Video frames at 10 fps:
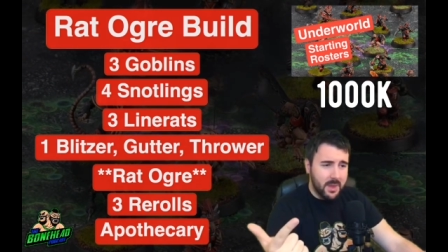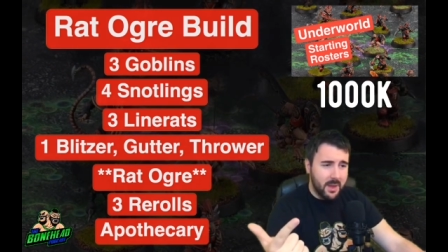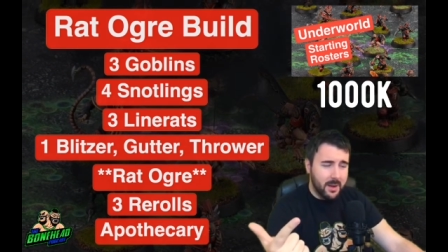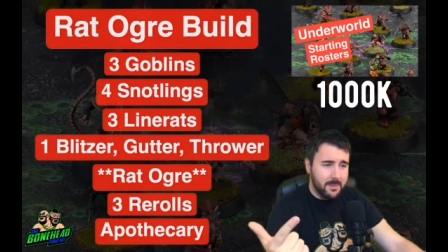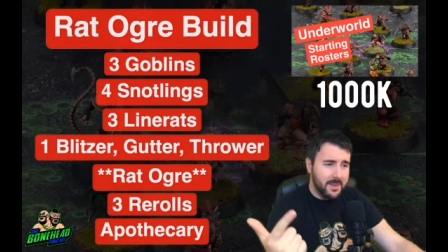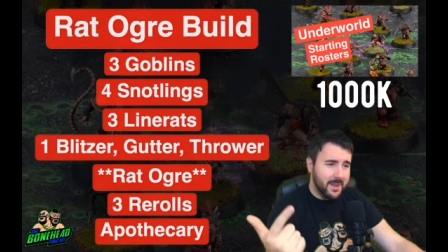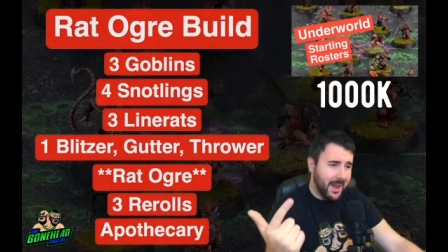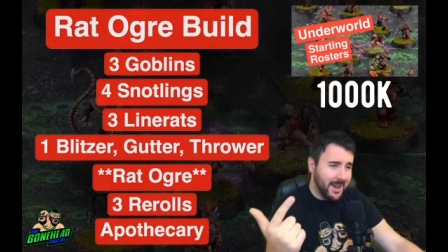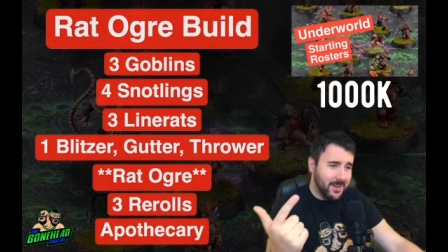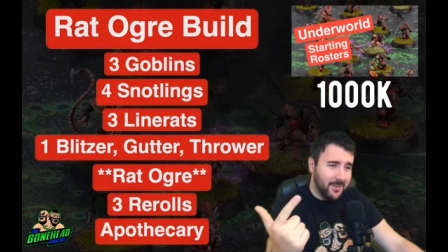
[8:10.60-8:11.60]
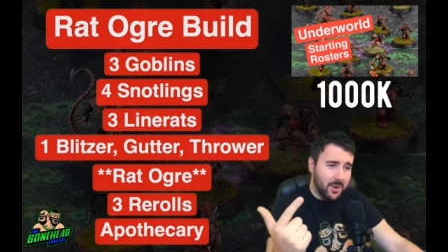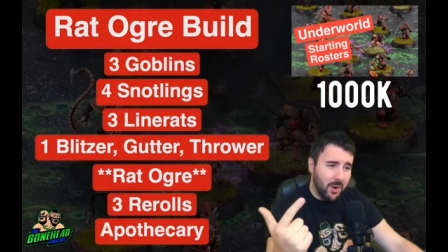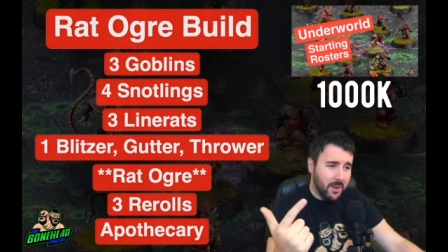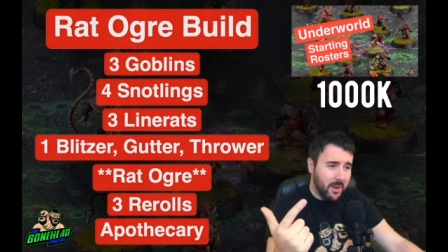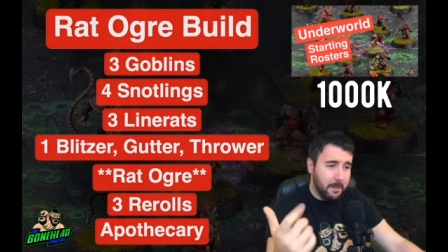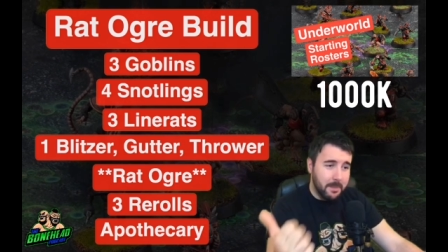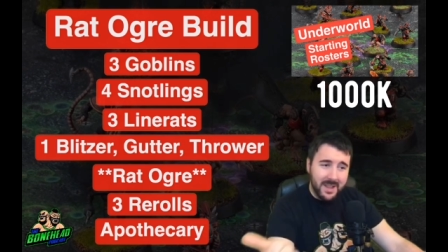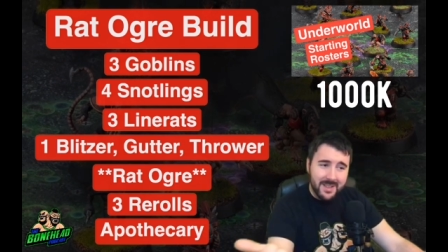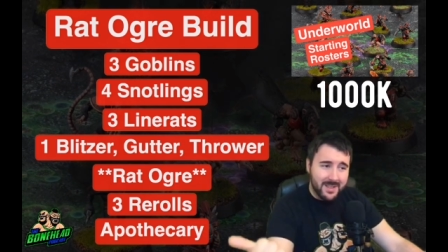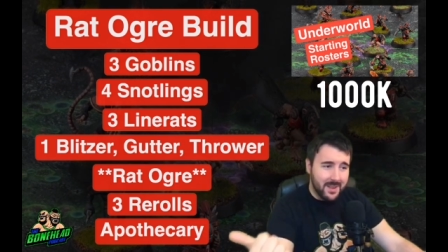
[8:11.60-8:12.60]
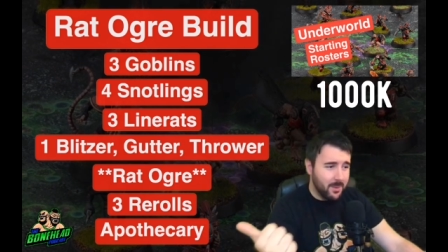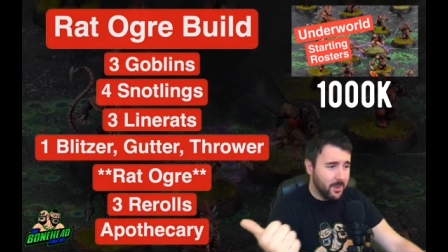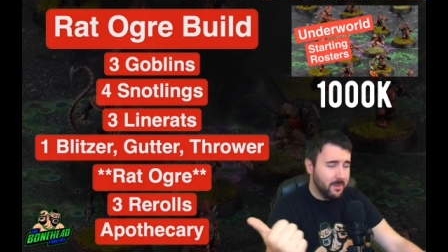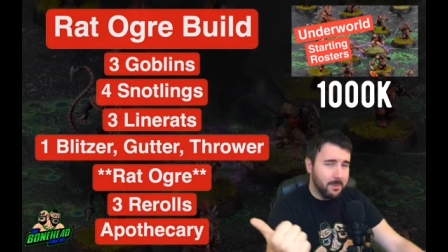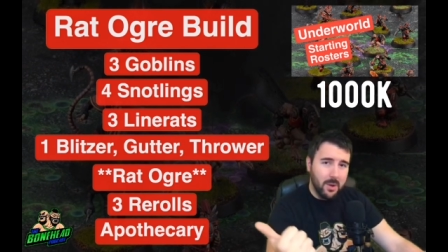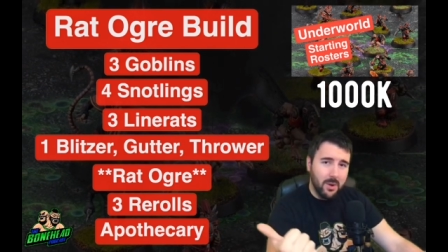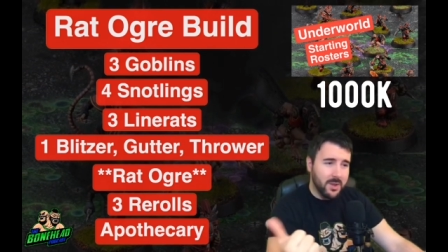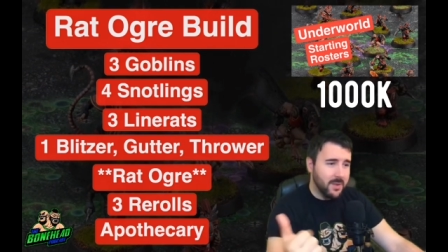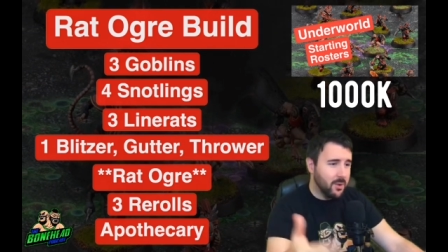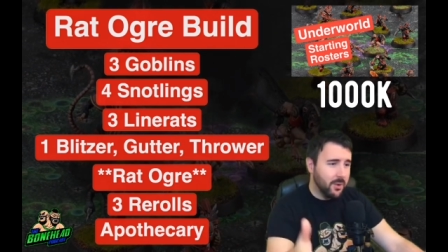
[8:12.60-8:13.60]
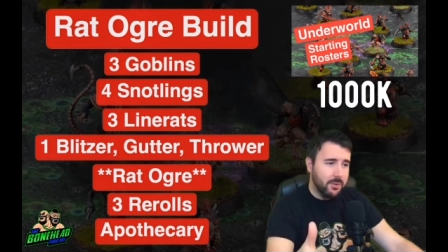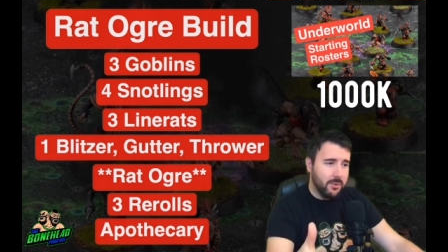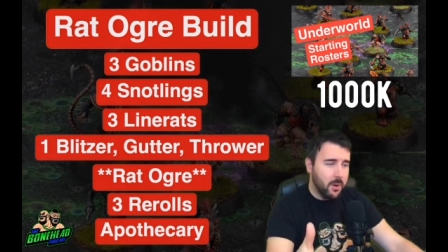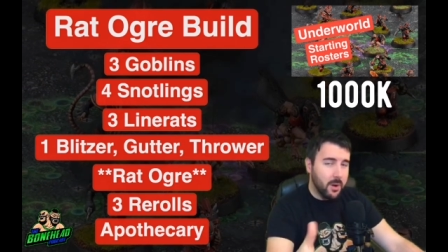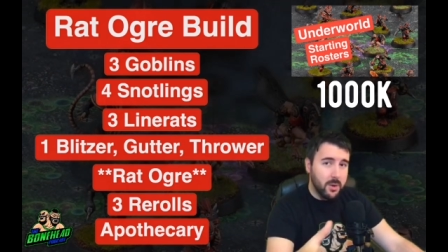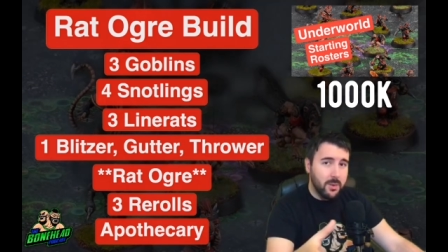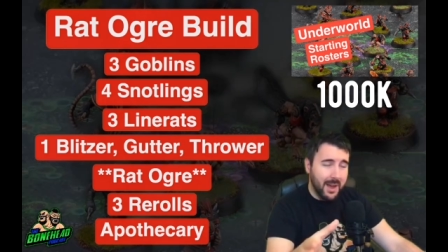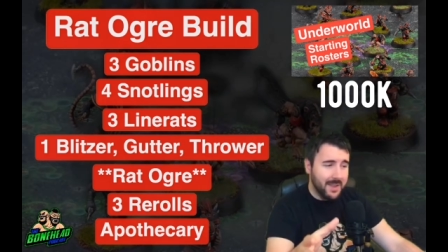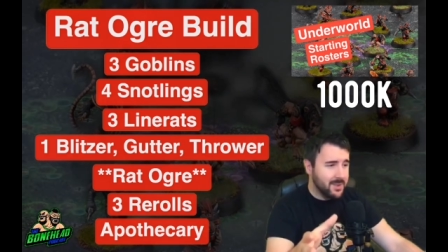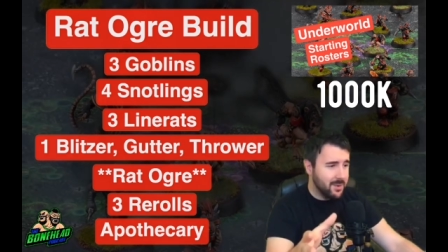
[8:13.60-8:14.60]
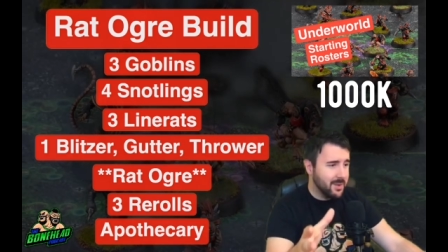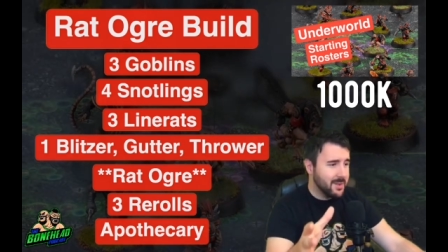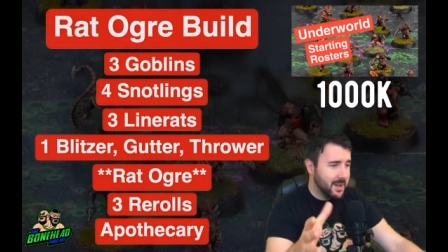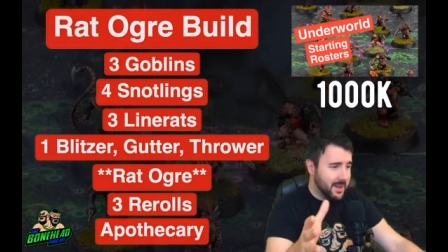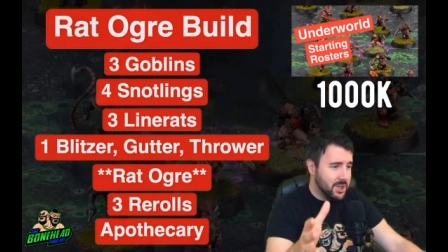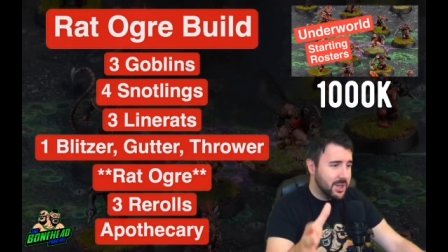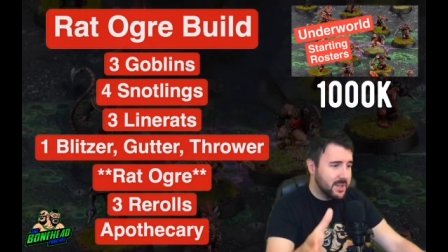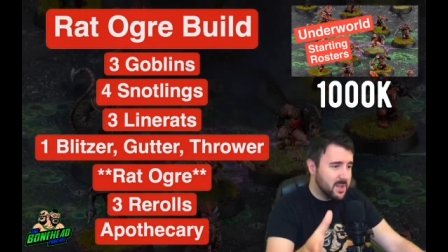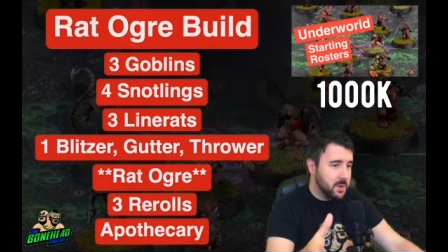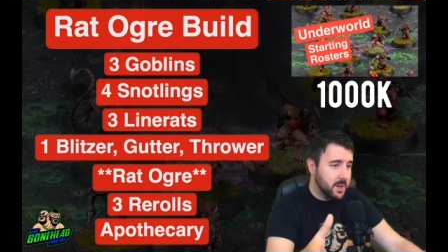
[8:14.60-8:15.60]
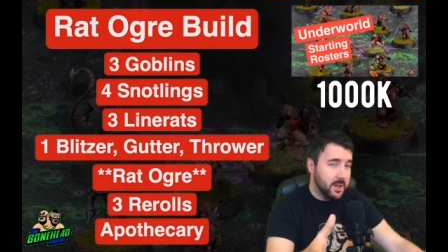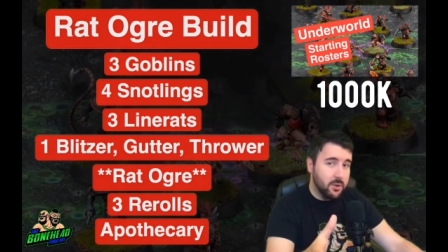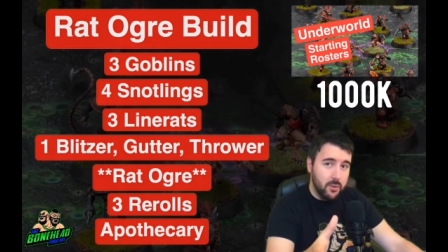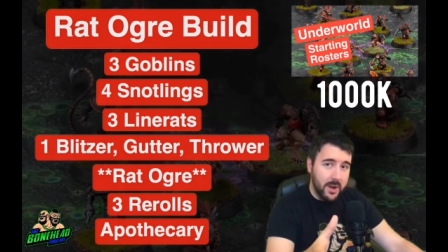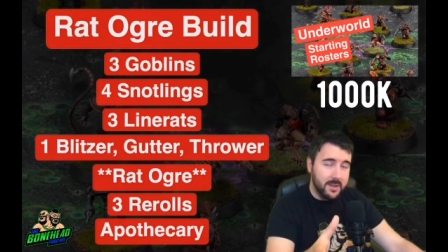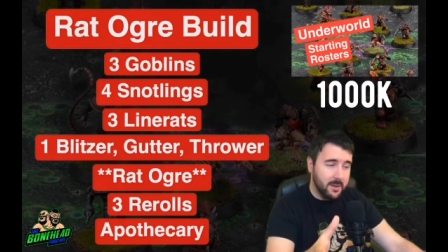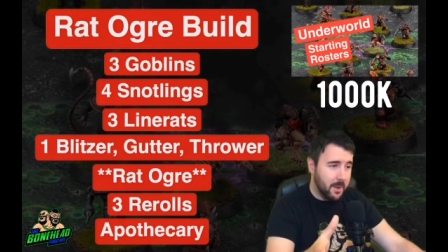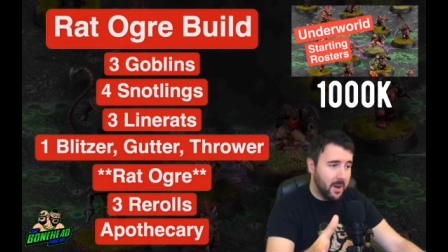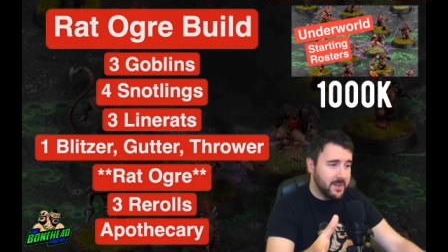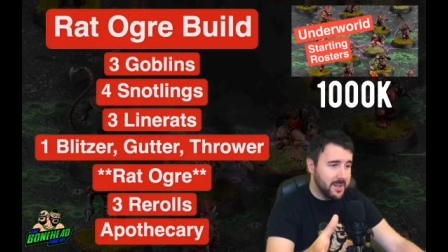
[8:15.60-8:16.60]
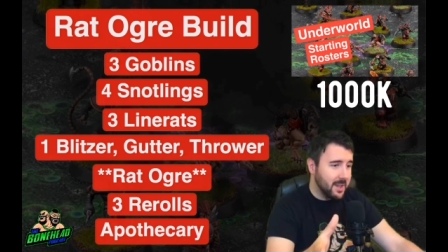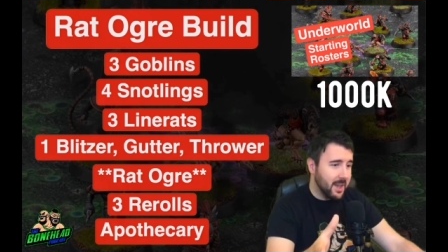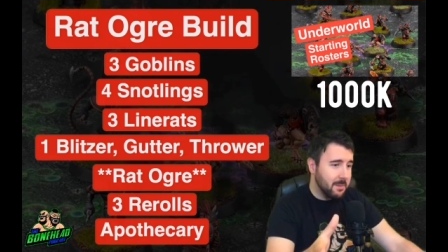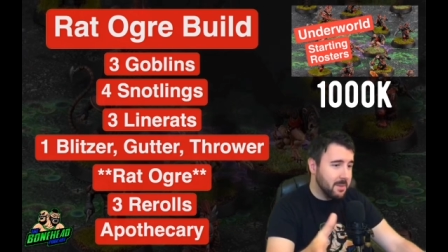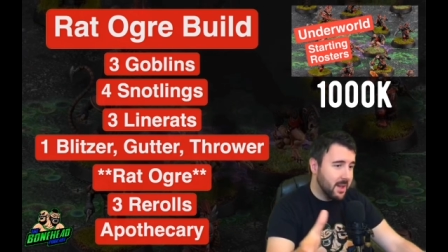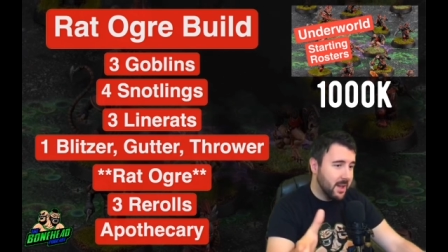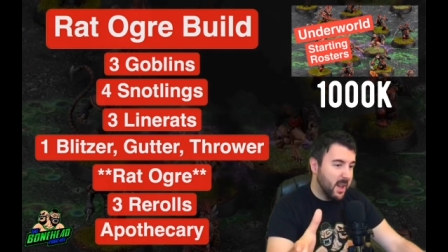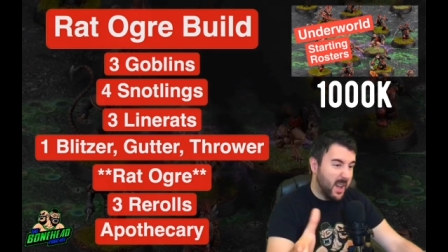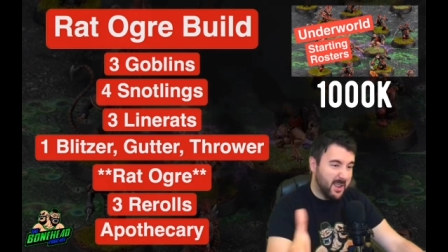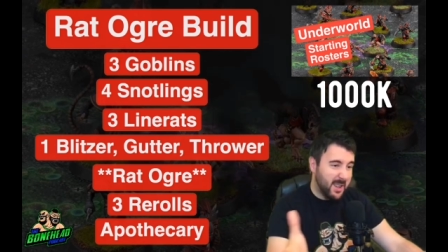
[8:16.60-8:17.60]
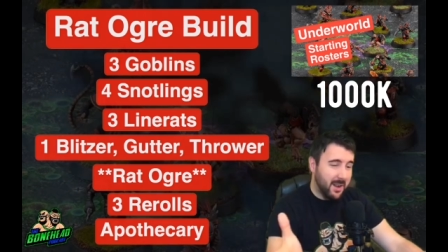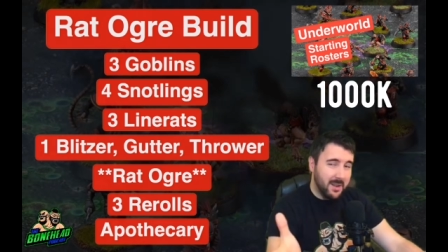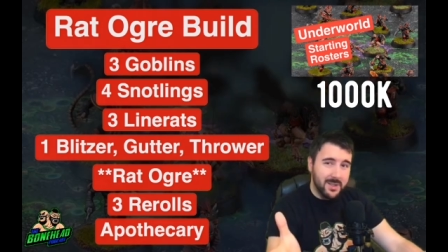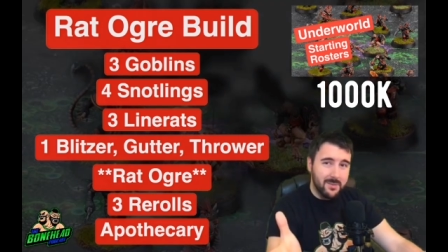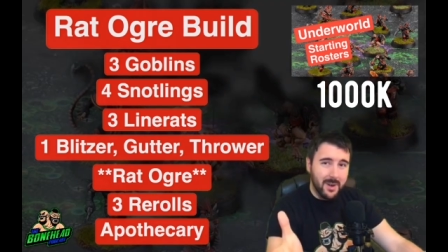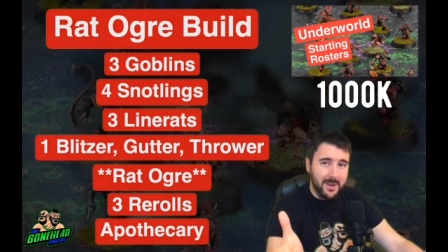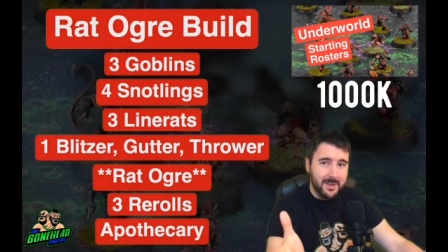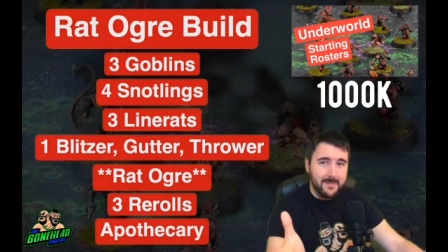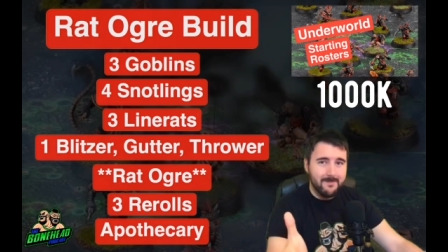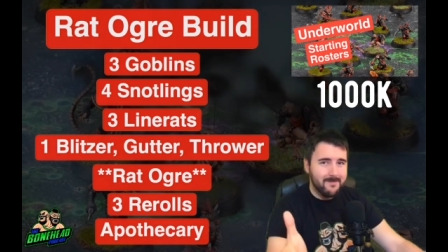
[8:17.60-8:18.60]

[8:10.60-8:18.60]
Um, and you've got a blitzer with block. You've got thrower who has got legitimately great passing game, and a gutter runner.